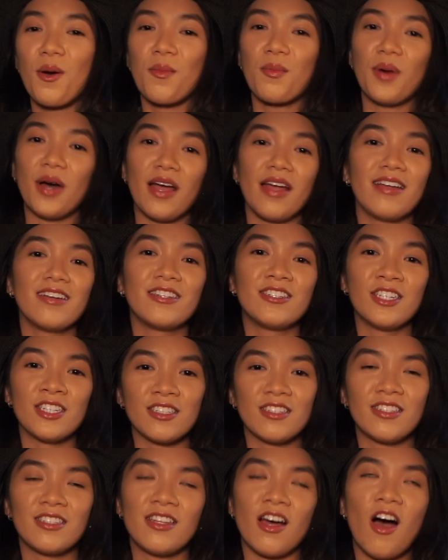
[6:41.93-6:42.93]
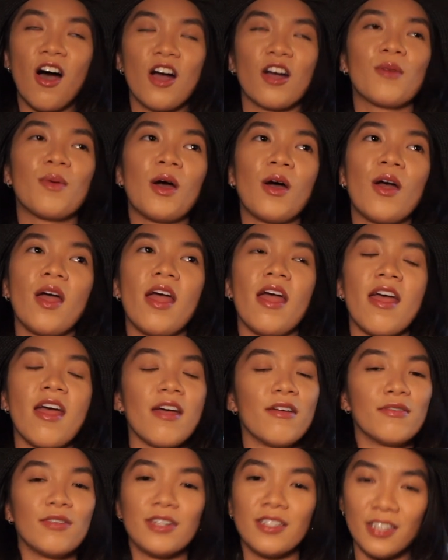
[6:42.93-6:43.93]
But just talk about
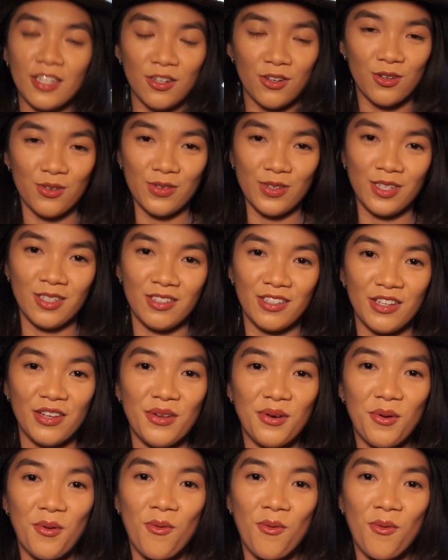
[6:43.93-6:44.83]
every single reason